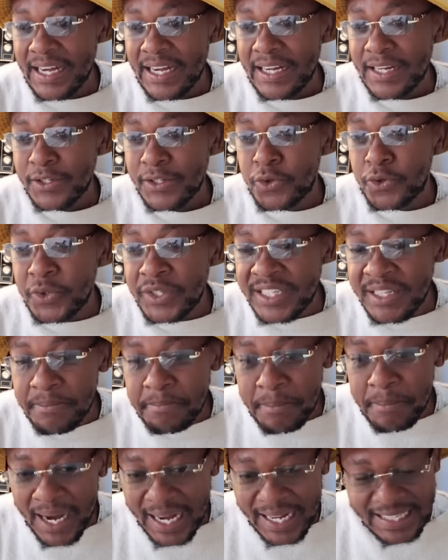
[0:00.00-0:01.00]
to
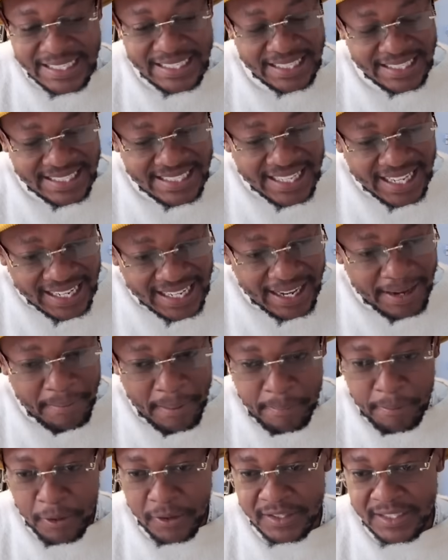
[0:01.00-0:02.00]
demand Cyril
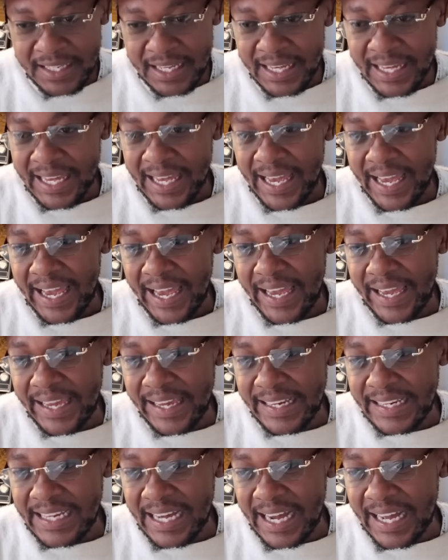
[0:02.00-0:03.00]
Ramaphosa.
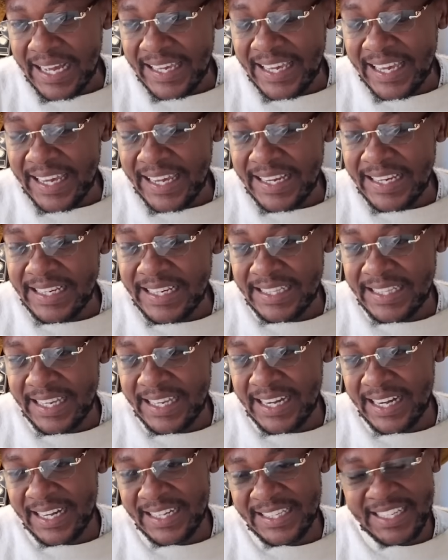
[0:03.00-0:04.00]
And again, they
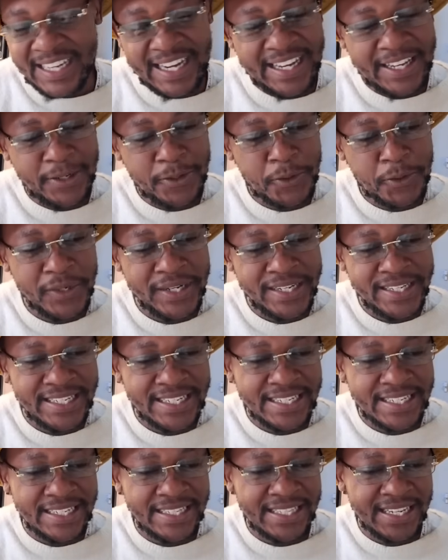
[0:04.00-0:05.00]
are trying to
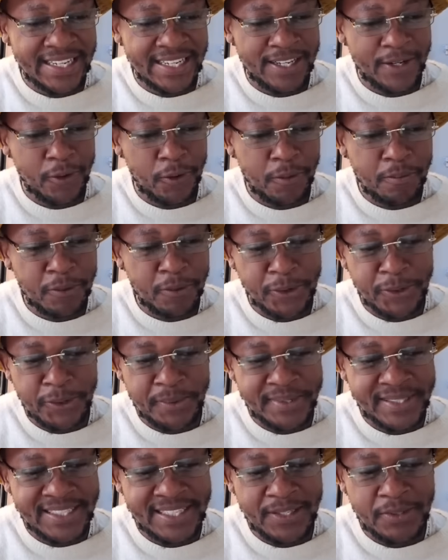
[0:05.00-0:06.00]
link the real Umkhonto
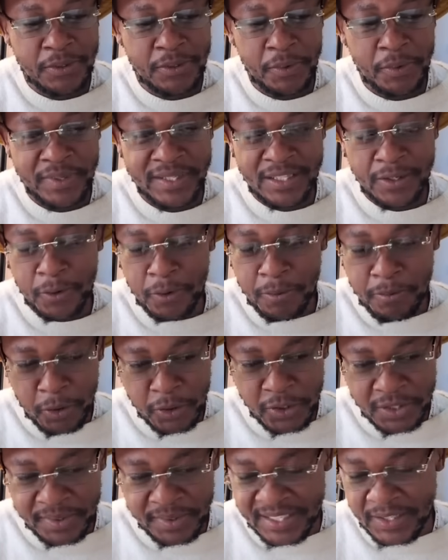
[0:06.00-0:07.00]
Wesizwe with the
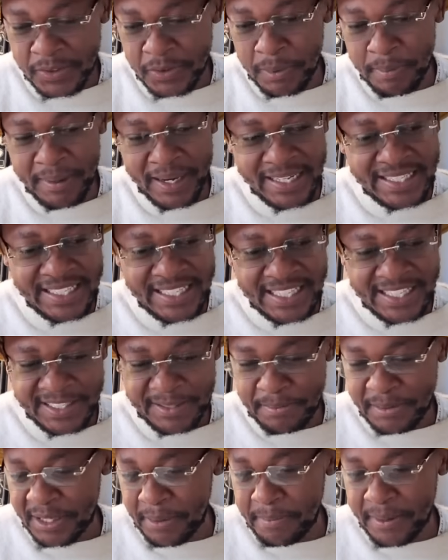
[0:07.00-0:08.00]
Umkhonto Wesizwe Party,
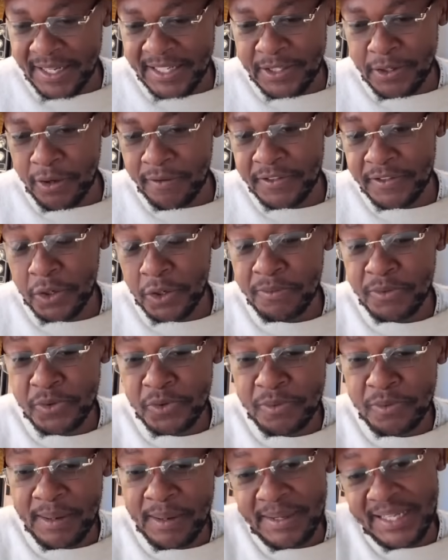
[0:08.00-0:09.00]
the party of Jacob
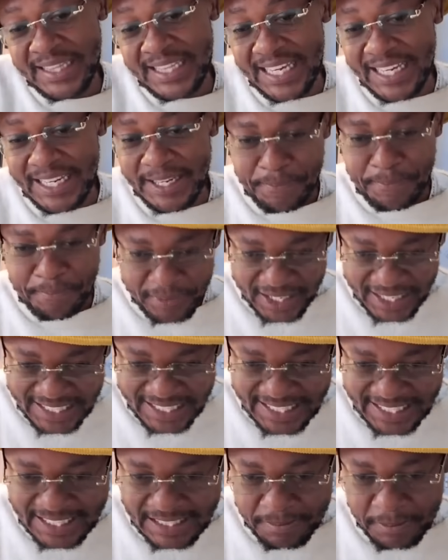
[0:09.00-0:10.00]
Zuma. But
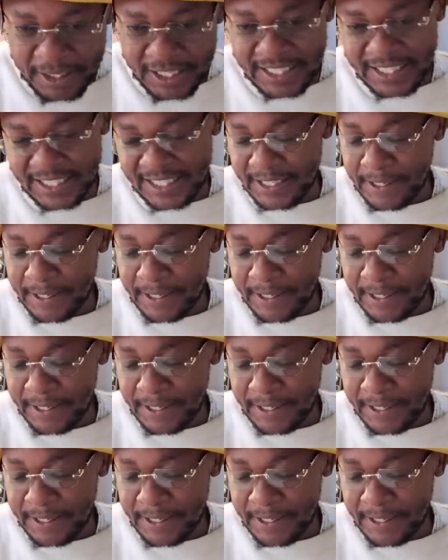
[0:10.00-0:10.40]
this is politics.